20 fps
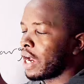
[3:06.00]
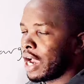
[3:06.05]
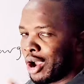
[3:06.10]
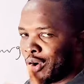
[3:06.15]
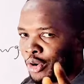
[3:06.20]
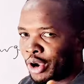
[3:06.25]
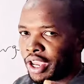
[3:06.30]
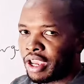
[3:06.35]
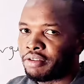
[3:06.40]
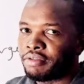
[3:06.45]

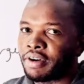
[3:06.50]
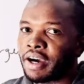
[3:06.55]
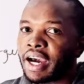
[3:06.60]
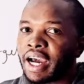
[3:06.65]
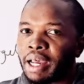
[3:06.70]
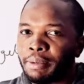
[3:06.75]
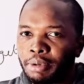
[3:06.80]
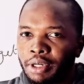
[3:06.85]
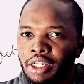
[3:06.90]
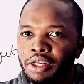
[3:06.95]
However,
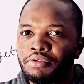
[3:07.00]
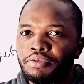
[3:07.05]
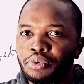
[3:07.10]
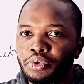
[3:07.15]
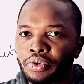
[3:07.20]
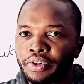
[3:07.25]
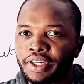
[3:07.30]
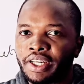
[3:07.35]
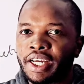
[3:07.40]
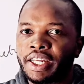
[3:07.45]
I believe
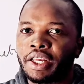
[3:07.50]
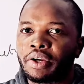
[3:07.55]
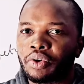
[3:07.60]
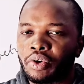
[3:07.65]
you'll get the